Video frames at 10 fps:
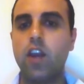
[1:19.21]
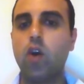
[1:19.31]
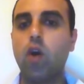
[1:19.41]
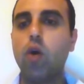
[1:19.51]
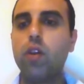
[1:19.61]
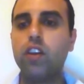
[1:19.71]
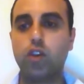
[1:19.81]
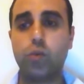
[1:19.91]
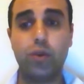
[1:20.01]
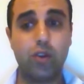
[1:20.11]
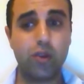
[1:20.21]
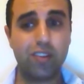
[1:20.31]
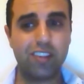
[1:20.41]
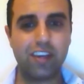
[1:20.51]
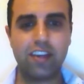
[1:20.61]
in order to
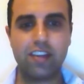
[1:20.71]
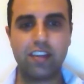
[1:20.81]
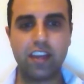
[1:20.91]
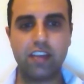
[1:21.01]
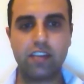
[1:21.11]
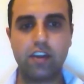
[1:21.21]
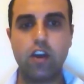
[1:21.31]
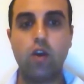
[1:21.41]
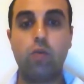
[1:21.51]
reduce the disease,